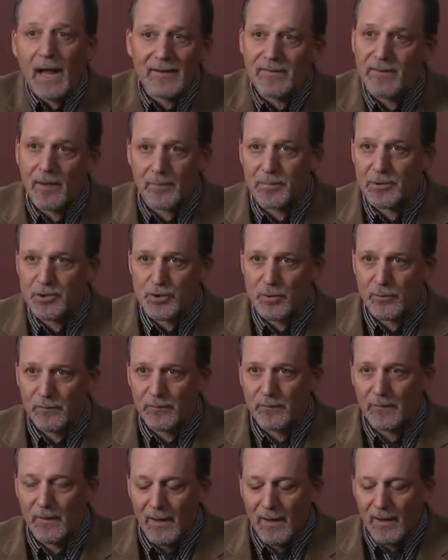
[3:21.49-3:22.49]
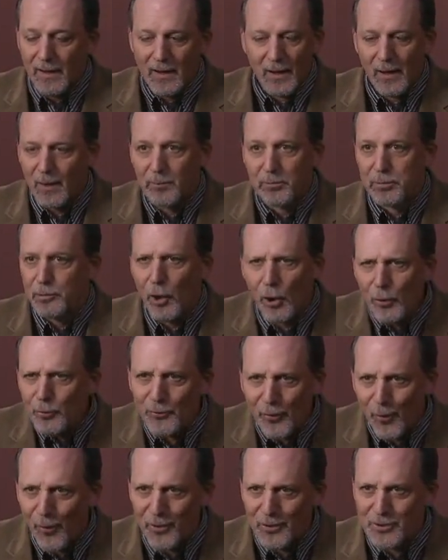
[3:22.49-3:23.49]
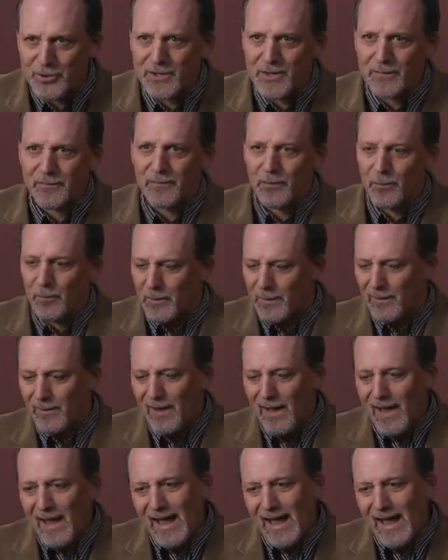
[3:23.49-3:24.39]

temperatures, uh, blowtorched, if you will.